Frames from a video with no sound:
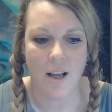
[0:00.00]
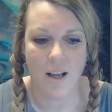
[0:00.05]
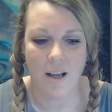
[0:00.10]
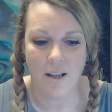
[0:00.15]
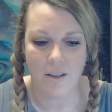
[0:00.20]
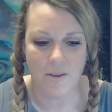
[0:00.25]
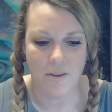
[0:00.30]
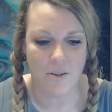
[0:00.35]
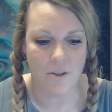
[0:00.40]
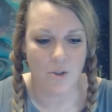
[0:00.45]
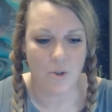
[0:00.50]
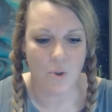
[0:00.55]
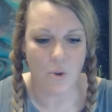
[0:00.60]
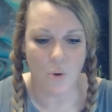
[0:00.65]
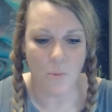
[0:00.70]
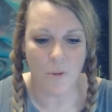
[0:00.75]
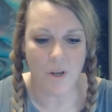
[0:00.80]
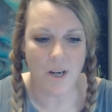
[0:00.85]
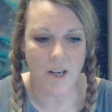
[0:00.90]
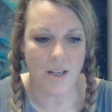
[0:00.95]
There's
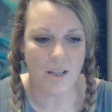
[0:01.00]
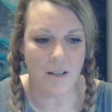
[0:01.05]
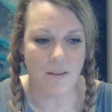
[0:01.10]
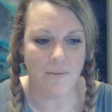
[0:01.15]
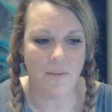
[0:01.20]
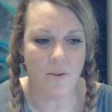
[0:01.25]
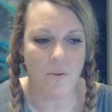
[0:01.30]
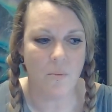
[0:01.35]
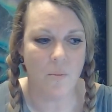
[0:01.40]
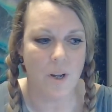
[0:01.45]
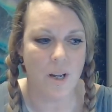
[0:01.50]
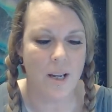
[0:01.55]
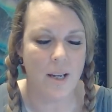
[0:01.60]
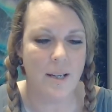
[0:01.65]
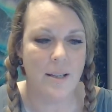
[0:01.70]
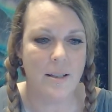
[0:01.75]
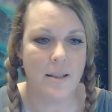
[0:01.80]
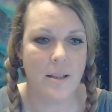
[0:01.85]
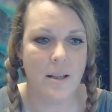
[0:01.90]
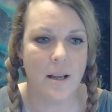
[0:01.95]
so many different
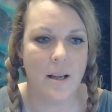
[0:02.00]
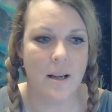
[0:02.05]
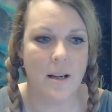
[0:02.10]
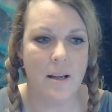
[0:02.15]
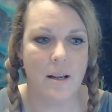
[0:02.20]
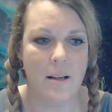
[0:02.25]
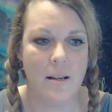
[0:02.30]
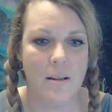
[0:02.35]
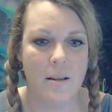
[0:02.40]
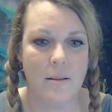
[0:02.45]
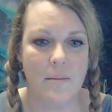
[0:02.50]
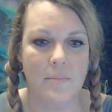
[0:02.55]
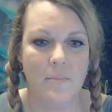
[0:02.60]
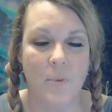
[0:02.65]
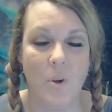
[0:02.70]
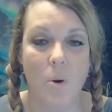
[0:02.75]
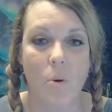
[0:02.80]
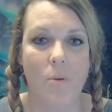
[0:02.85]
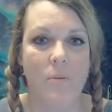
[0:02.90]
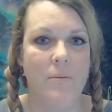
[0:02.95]
ways.
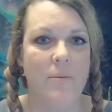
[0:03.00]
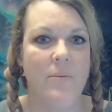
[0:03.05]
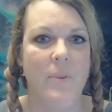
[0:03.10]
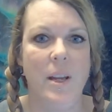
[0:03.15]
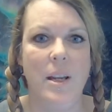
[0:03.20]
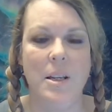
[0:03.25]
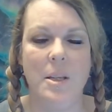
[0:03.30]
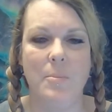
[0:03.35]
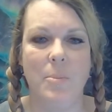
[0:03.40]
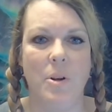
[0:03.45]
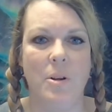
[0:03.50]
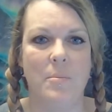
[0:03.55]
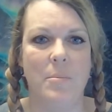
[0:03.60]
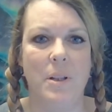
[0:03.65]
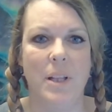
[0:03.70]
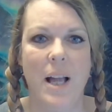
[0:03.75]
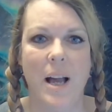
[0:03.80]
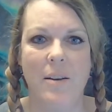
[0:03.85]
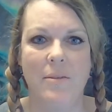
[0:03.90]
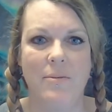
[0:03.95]
Facebook
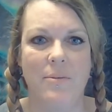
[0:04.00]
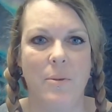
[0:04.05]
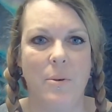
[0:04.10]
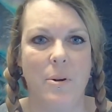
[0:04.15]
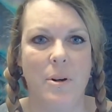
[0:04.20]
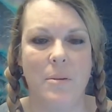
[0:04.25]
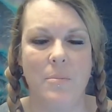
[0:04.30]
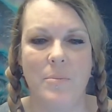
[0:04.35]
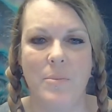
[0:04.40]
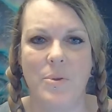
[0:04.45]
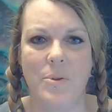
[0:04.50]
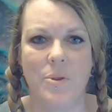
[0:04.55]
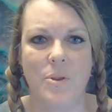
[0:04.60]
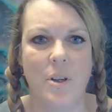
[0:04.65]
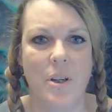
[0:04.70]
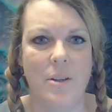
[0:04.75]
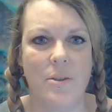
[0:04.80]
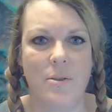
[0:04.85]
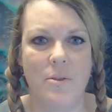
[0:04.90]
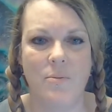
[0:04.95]
platforms
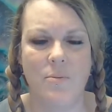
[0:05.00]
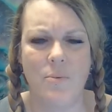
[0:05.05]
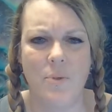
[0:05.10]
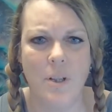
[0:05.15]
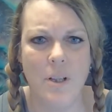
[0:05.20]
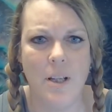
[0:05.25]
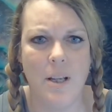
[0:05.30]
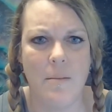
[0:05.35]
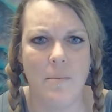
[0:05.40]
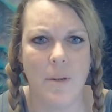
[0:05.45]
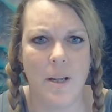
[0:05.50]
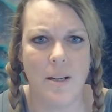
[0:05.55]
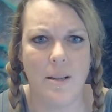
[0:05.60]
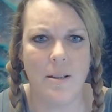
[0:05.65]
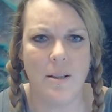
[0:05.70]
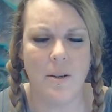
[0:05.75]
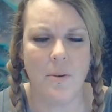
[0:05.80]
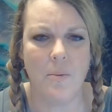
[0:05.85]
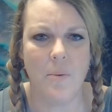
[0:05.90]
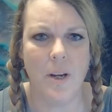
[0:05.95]
is a really
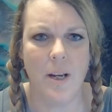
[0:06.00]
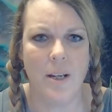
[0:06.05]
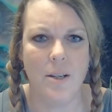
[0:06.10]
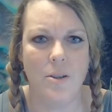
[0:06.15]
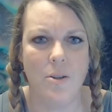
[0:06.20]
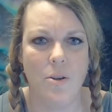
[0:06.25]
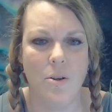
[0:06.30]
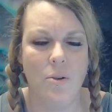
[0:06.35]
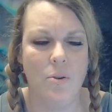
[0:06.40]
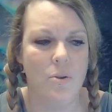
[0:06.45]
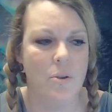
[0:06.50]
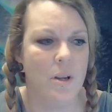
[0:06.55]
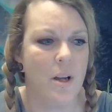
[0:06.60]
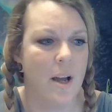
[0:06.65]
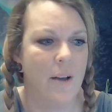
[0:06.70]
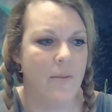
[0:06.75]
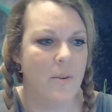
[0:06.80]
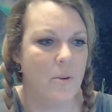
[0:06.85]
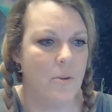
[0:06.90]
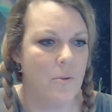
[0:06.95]
amazing way too. You
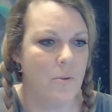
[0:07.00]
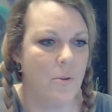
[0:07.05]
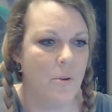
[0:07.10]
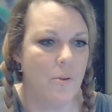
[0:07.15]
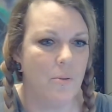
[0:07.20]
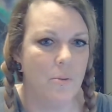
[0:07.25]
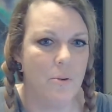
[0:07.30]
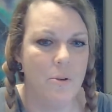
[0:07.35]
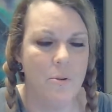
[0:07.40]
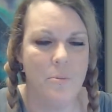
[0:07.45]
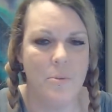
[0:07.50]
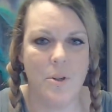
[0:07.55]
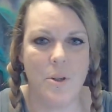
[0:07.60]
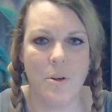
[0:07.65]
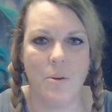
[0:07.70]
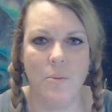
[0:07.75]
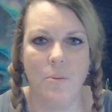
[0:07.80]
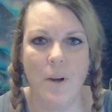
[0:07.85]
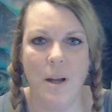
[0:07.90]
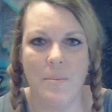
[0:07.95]
have your own groups,
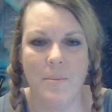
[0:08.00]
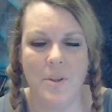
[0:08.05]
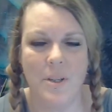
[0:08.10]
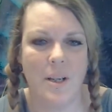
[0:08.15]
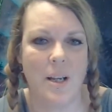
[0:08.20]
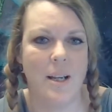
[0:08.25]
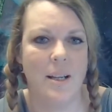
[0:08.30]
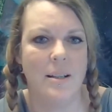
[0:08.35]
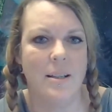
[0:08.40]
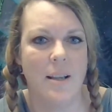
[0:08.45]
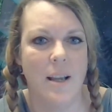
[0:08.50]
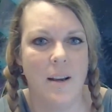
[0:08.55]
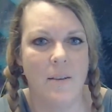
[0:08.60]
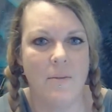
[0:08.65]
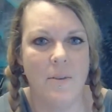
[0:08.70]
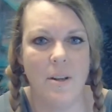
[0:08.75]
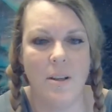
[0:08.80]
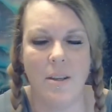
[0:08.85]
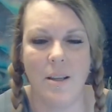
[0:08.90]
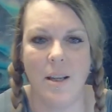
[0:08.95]
your websites,
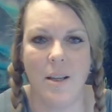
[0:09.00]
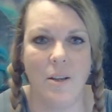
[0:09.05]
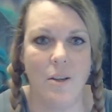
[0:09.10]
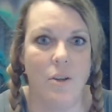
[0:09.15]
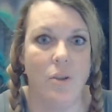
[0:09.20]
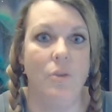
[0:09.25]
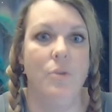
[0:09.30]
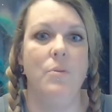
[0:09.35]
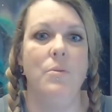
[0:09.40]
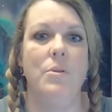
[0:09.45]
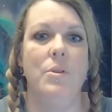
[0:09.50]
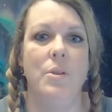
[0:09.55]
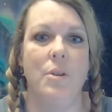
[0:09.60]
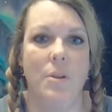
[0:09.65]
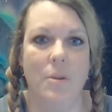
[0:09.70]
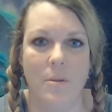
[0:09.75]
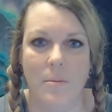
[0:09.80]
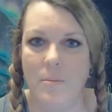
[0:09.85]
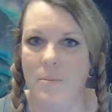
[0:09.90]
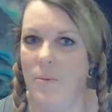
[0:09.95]
everything.
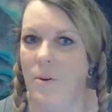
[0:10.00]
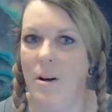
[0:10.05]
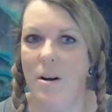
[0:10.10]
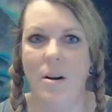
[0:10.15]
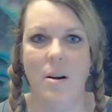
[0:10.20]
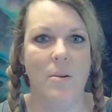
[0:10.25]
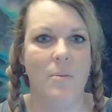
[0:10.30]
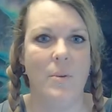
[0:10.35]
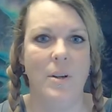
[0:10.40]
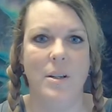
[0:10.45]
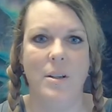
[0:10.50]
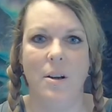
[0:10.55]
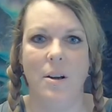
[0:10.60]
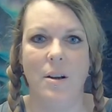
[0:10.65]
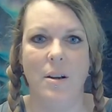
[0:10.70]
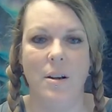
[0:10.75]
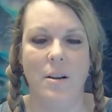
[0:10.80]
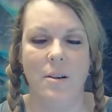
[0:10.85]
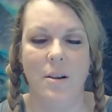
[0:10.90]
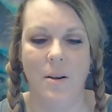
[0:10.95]
YouTube, where are we
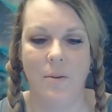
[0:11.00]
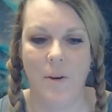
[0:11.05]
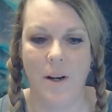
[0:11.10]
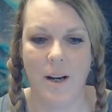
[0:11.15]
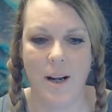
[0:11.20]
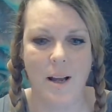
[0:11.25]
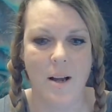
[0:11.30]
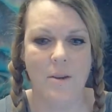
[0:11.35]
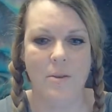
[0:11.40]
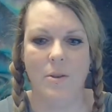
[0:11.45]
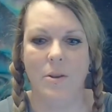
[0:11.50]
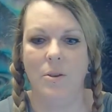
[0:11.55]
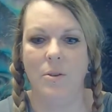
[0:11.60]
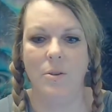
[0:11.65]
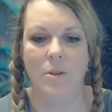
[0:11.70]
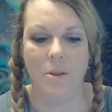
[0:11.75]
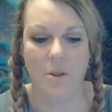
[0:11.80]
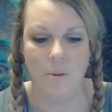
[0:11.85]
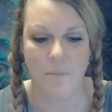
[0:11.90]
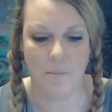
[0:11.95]
talking on right now? The
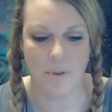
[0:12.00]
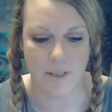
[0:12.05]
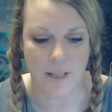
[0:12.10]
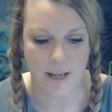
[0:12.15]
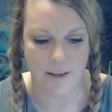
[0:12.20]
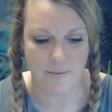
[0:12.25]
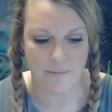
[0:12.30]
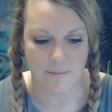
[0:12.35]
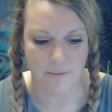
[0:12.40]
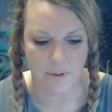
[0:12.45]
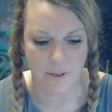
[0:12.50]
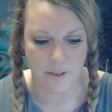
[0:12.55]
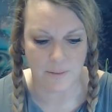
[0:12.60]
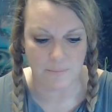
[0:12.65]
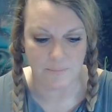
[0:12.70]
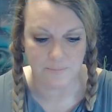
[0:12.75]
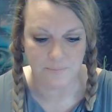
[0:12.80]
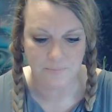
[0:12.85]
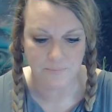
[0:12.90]
YouTube platform.